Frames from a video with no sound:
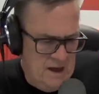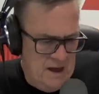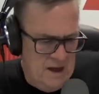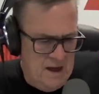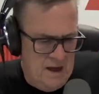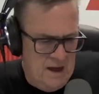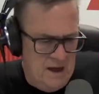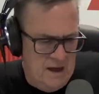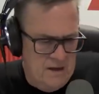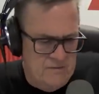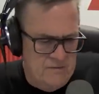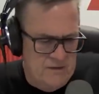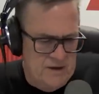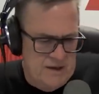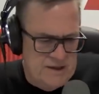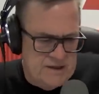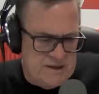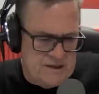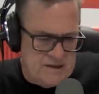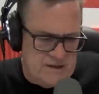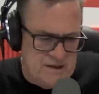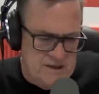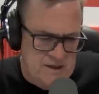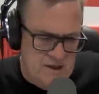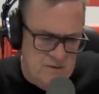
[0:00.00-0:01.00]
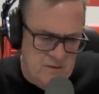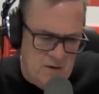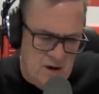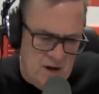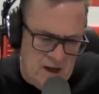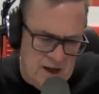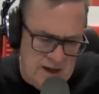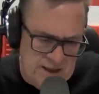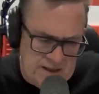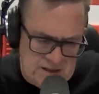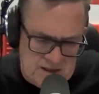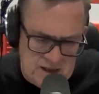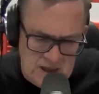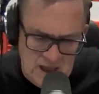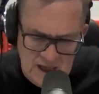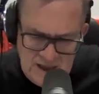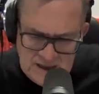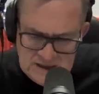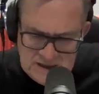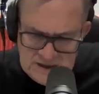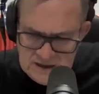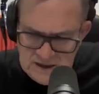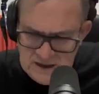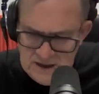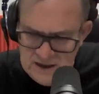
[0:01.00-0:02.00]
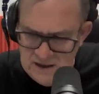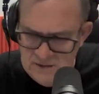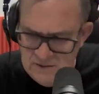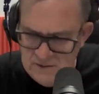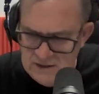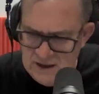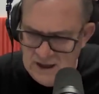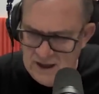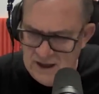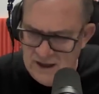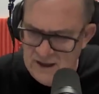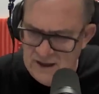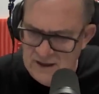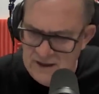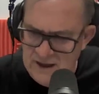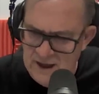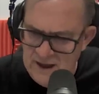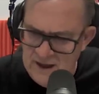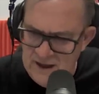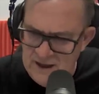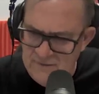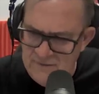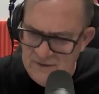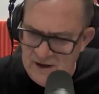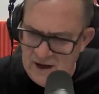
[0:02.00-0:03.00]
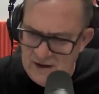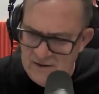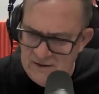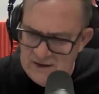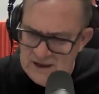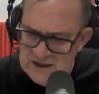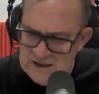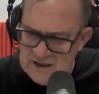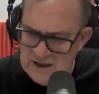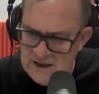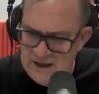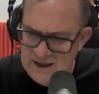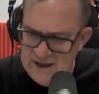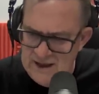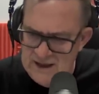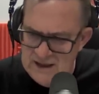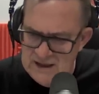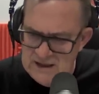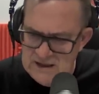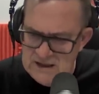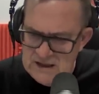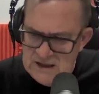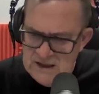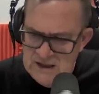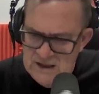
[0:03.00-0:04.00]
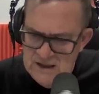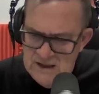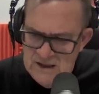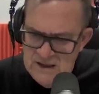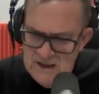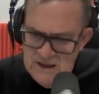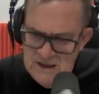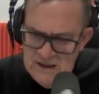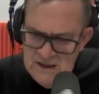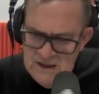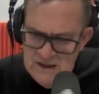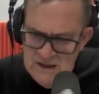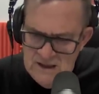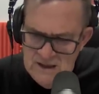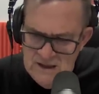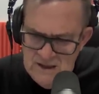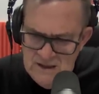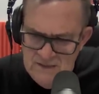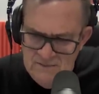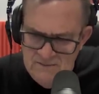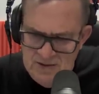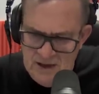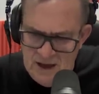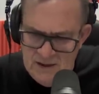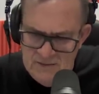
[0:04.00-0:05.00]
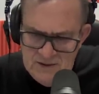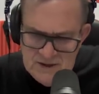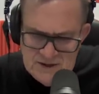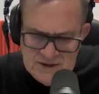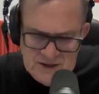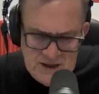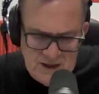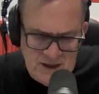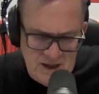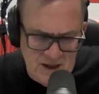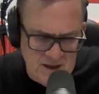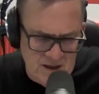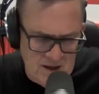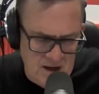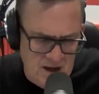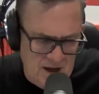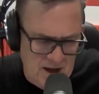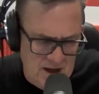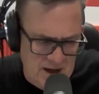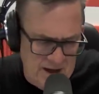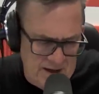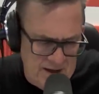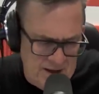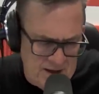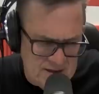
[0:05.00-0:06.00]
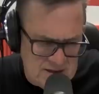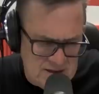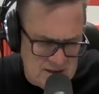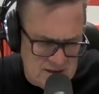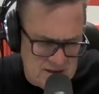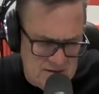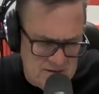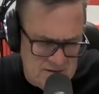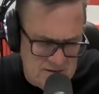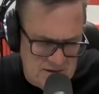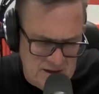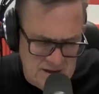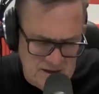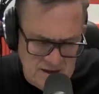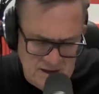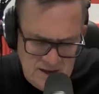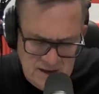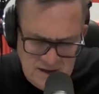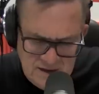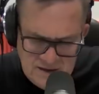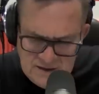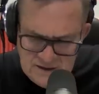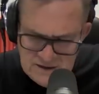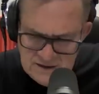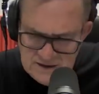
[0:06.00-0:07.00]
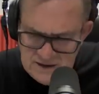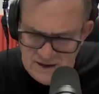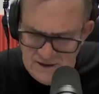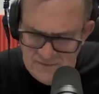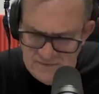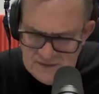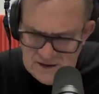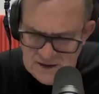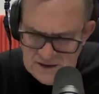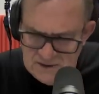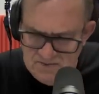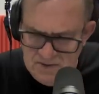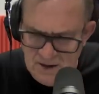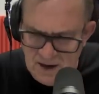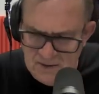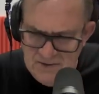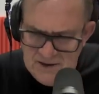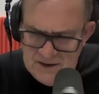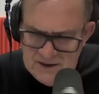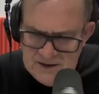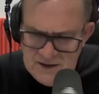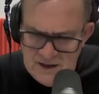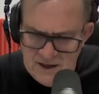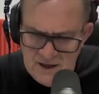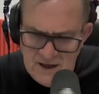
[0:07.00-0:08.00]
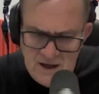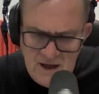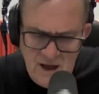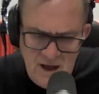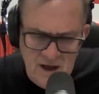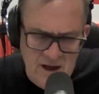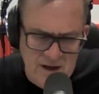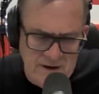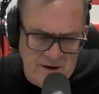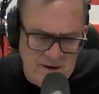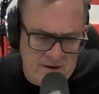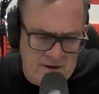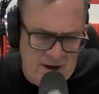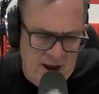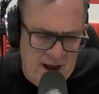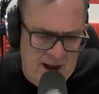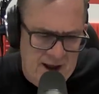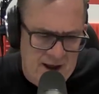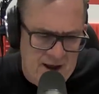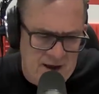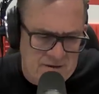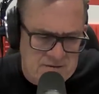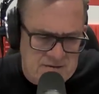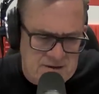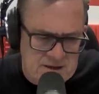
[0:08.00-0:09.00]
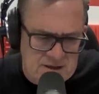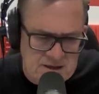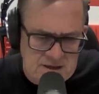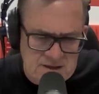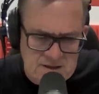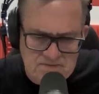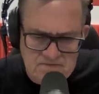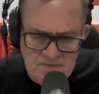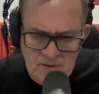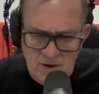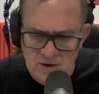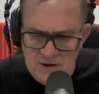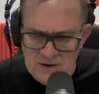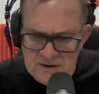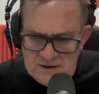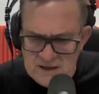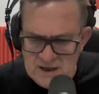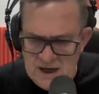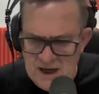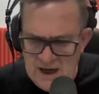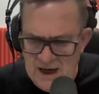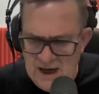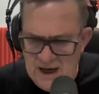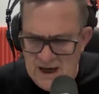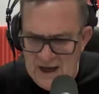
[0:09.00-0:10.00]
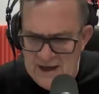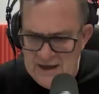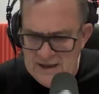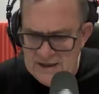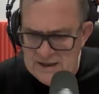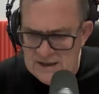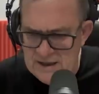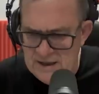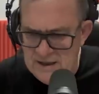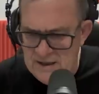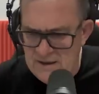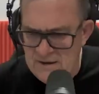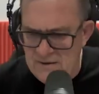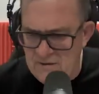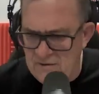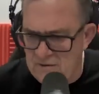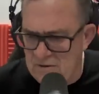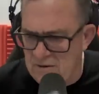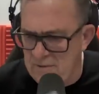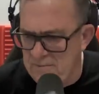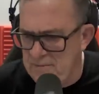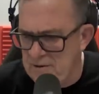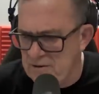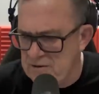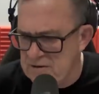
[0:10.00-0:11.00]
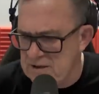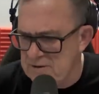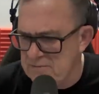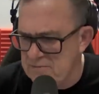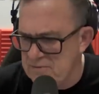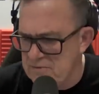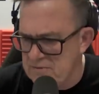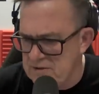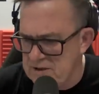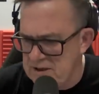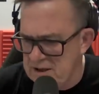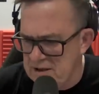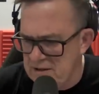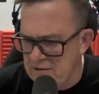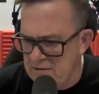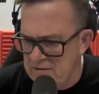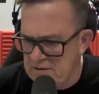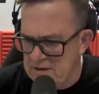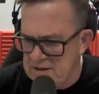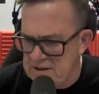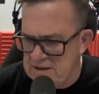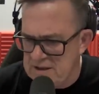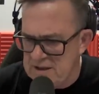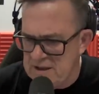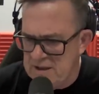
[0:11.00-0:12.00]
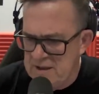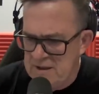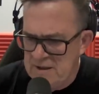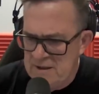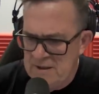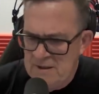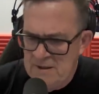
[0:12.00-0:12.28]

Uh, it reached new heights last year with our, the head of our SIS publishing a guide, our Security Intelligence Services publishing a guide on how to spot a hater or a possible terrorist